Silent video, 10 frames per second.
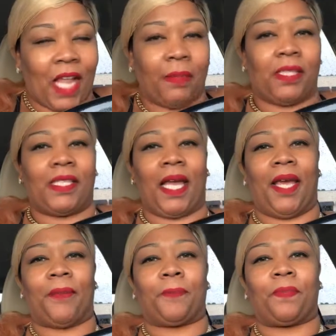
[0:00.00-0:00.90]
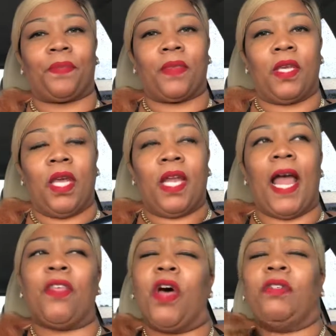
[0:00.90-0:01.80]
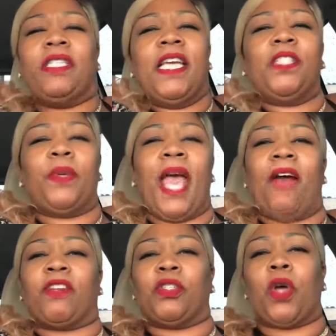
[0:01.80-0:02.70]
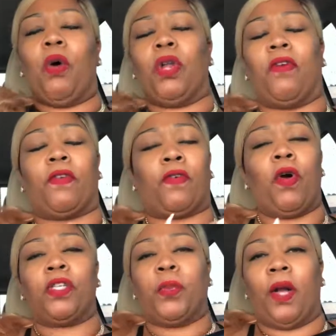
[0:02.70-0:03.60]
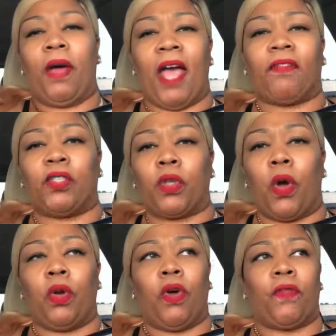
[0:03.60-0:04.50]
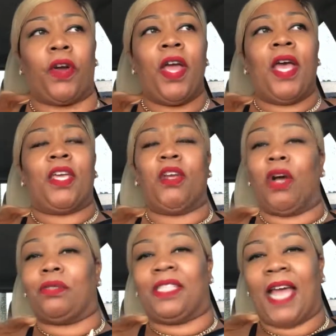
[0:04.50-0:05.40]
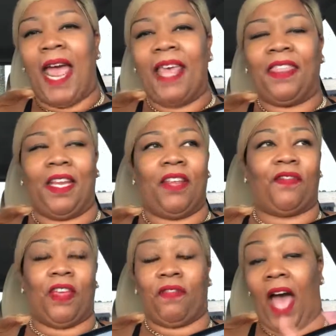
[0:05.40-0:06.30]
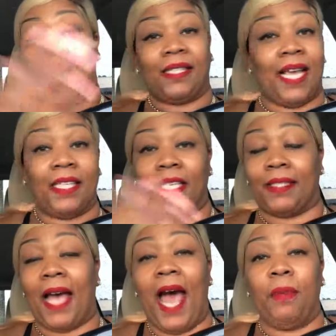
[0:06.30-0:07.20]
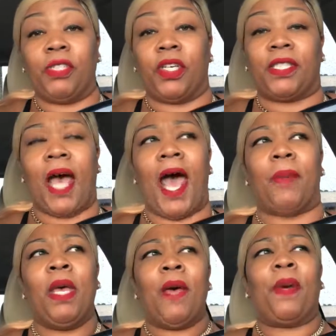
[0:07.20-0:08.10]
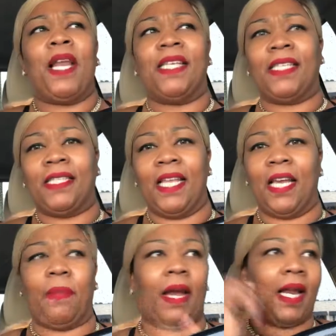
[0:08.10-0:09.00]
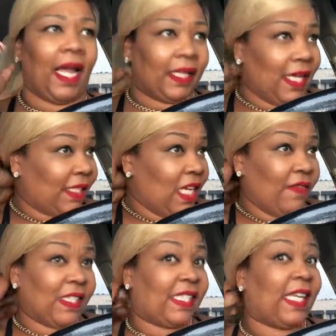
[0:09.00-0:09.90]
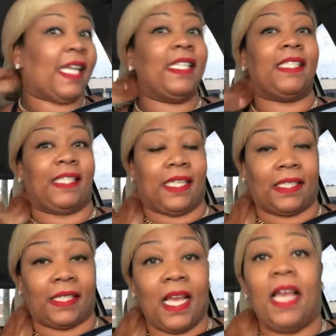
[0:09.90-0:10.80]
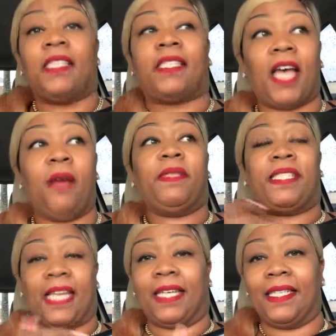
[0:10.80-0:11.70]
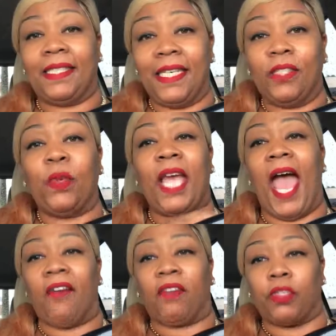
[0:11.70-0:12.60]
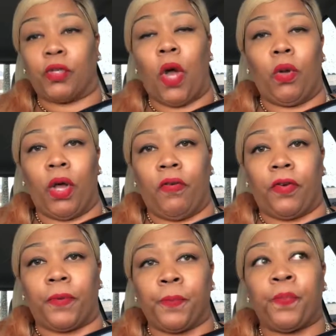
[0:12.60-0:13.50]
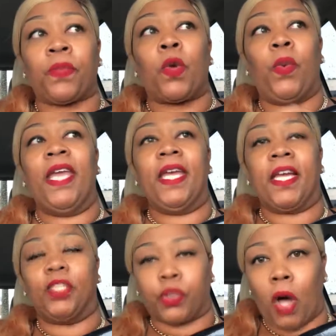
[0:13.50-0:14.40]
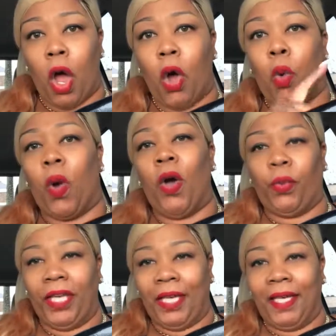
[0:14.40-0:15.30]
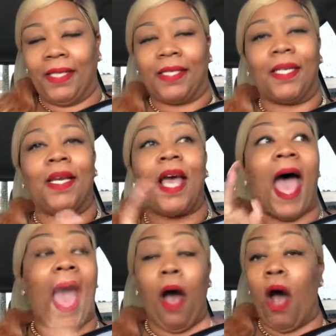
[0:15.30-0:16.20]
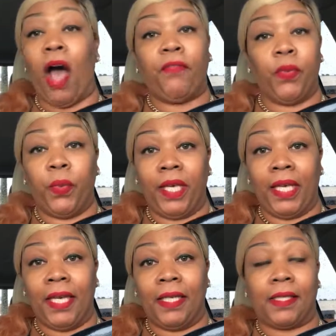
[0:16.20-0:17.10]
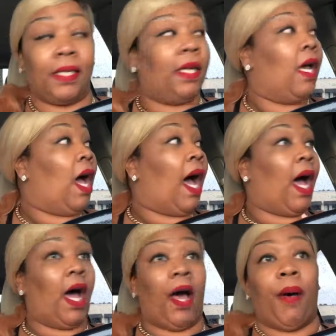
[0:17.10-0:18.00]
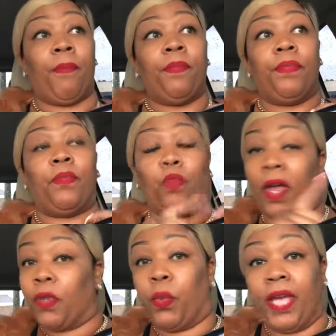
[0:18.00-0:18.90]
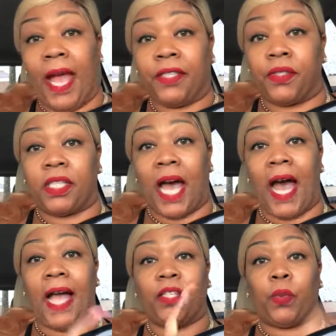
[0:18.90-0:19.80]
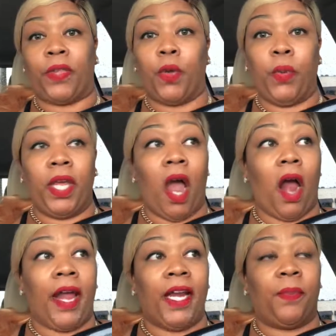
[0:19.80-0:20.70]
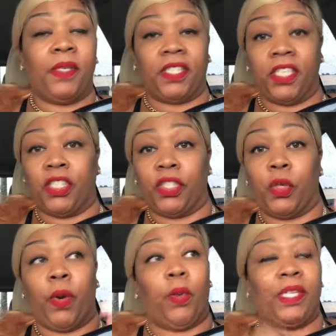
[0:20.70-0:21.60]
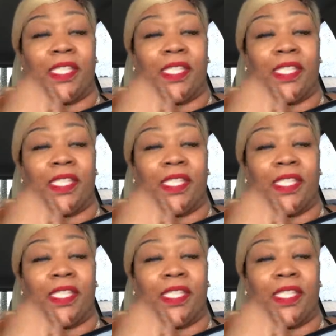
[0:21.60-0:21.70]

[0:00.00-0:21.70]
I'm just saying. Now, those things we have control over. Of course, we don't have control over, death. And if God says it's your time, it's your time. But let's just think about it like this. Even sicknesses. Some sicknesses we have control over. We can control what we eat, how often we eat, whether we exercise, whether we are in a position to where we